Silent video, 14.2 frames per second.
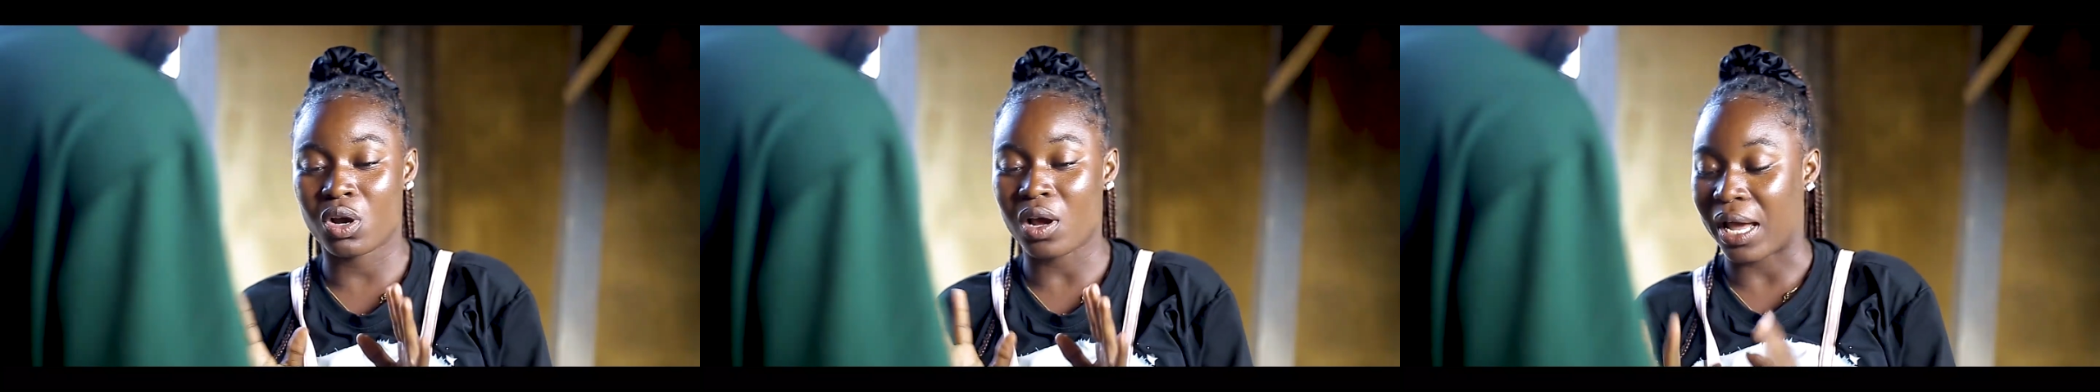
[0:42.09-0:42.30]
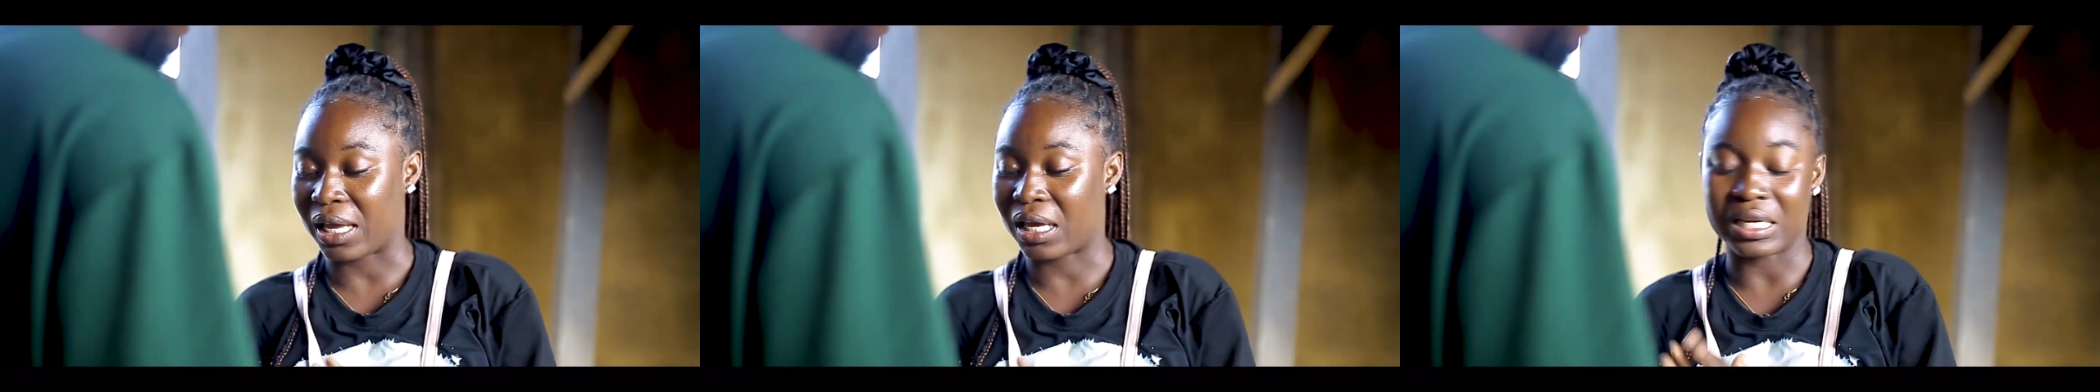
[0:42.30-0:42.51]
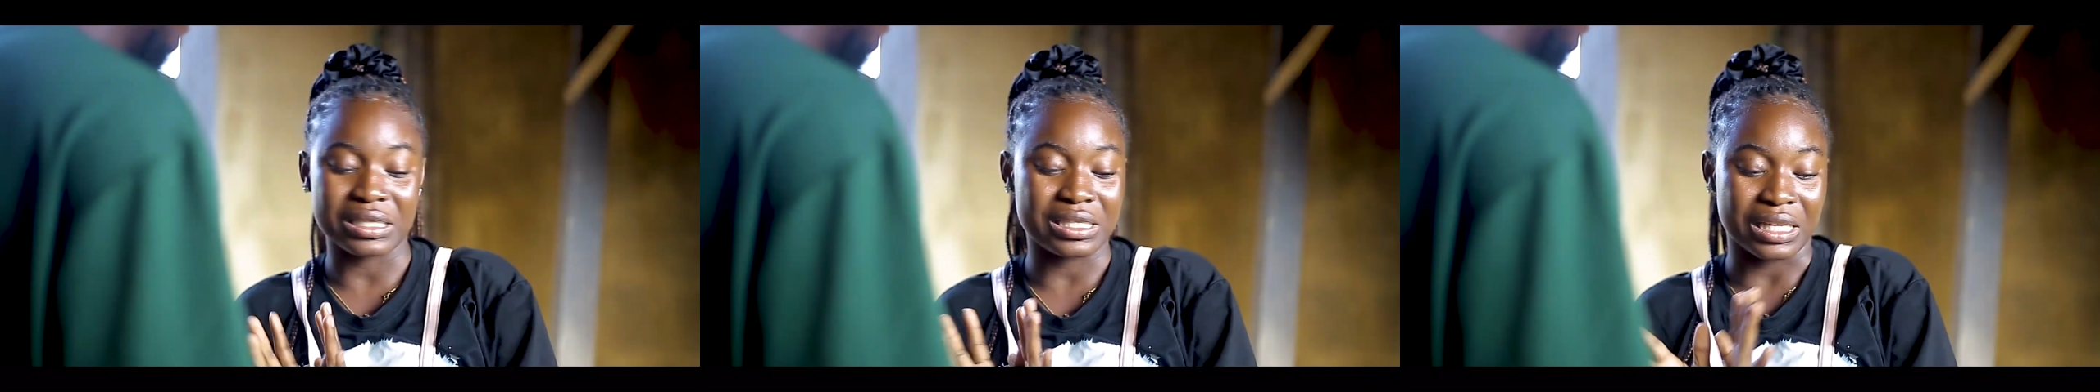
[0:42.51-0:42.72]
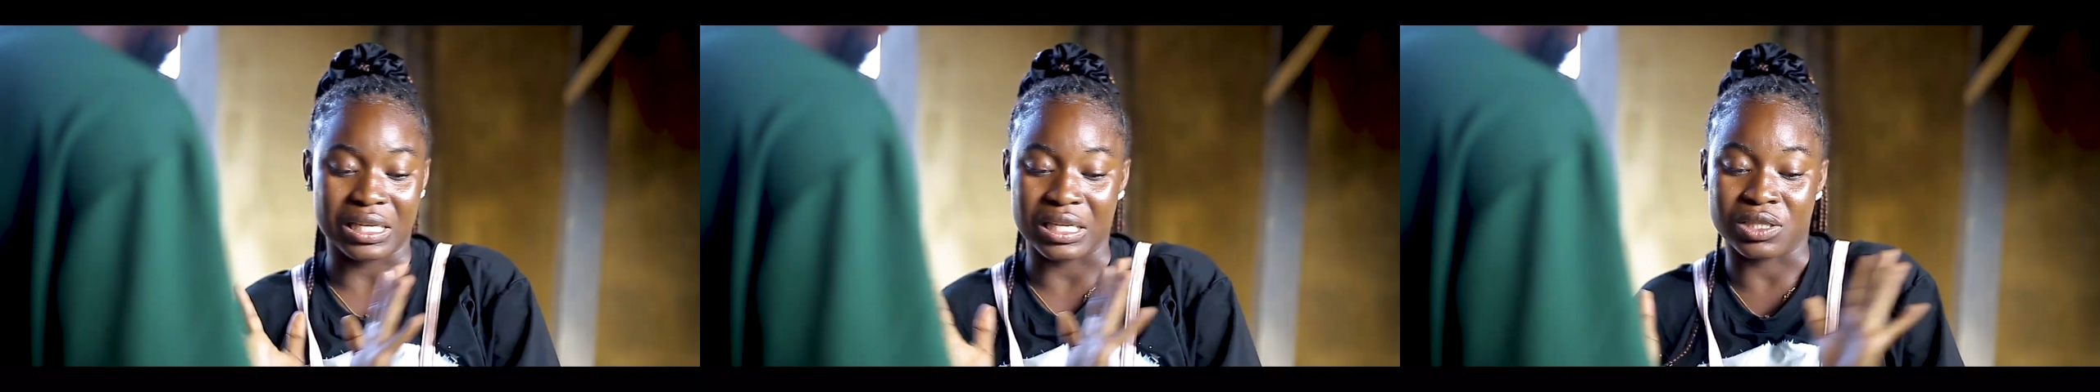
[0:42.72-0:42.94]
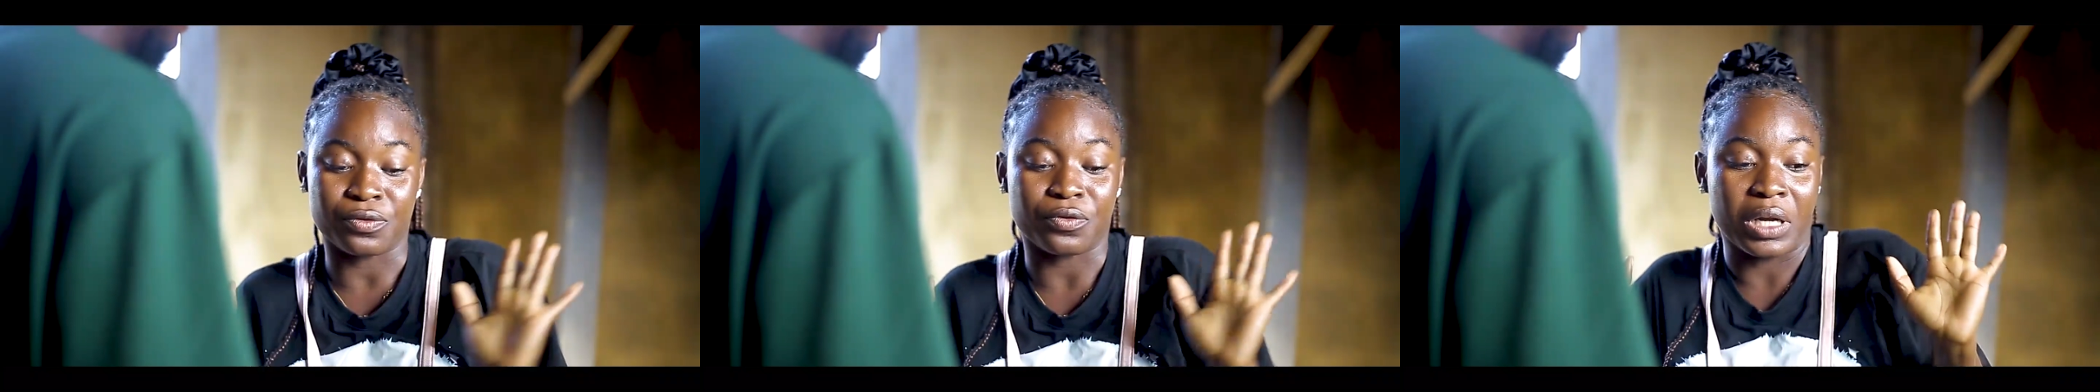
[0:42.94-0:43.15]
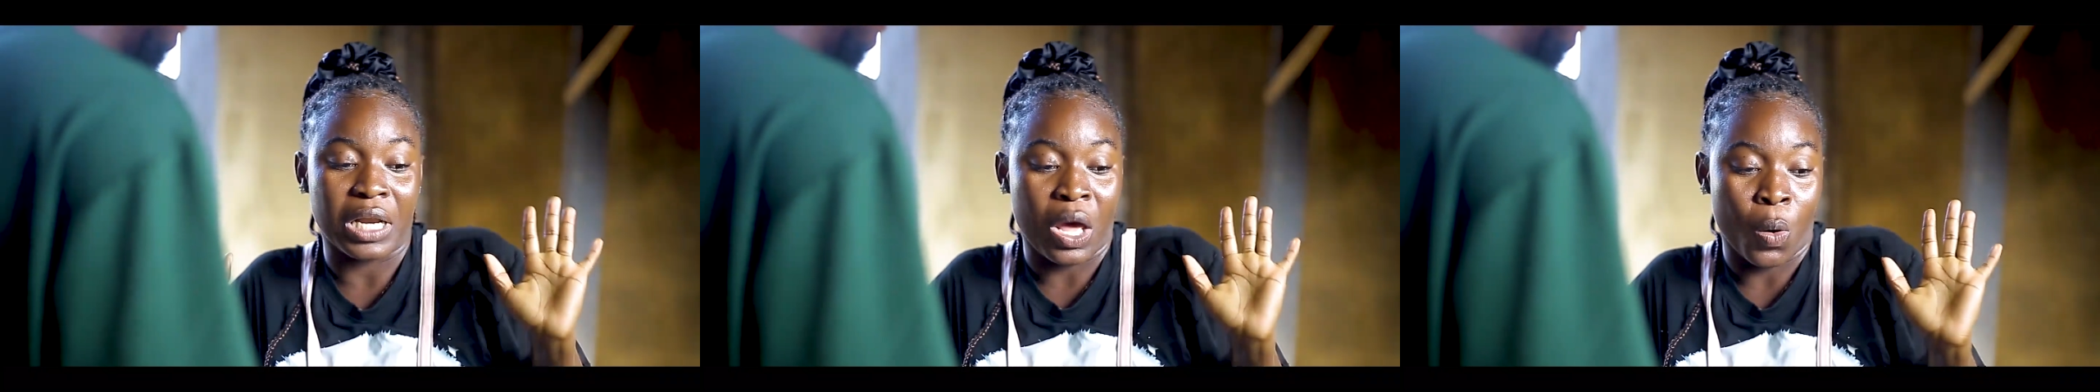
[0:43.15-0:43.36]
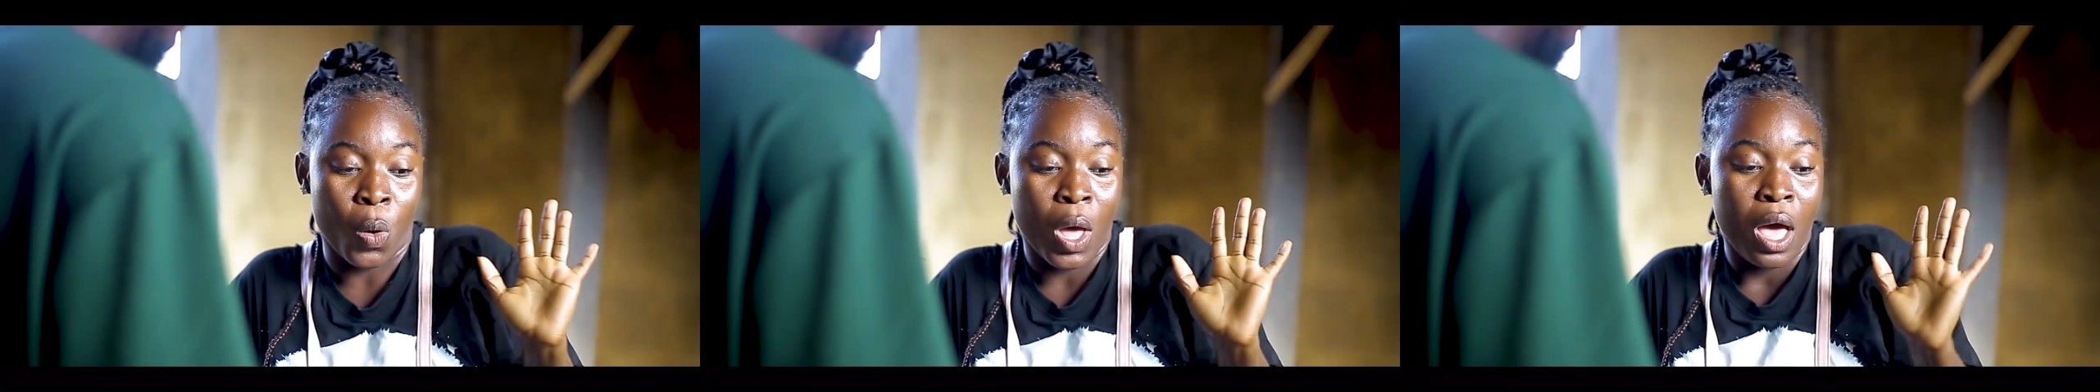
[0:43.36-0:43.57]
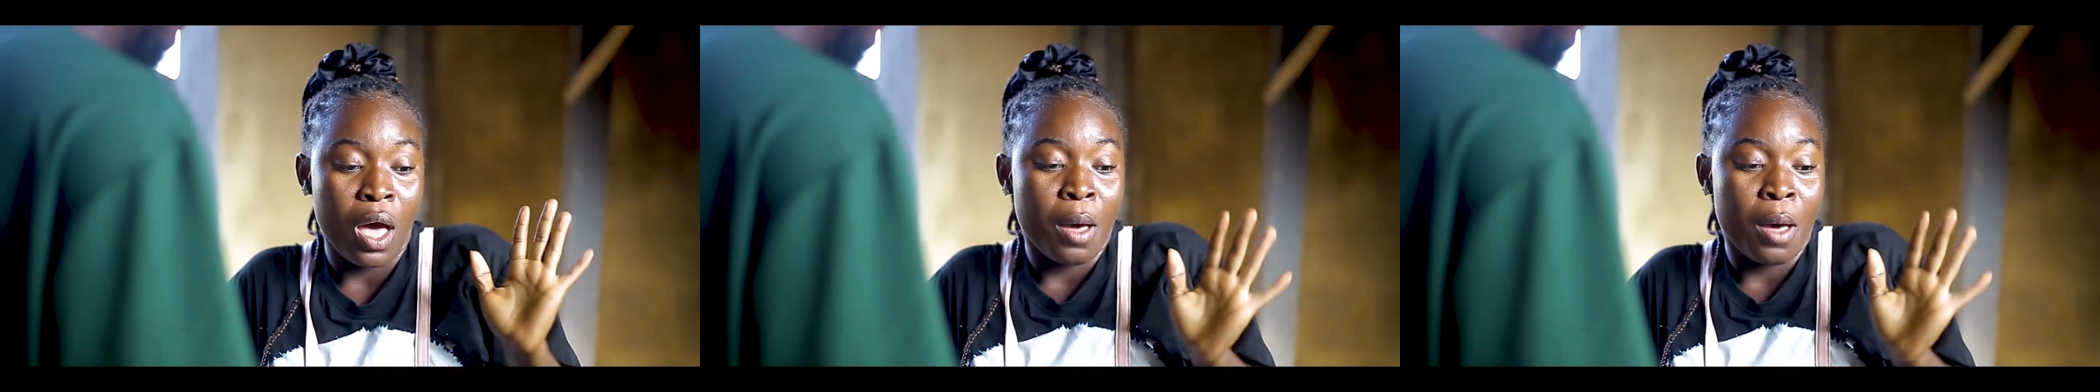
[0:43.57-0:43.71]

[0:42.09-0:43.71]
I can't take it for now.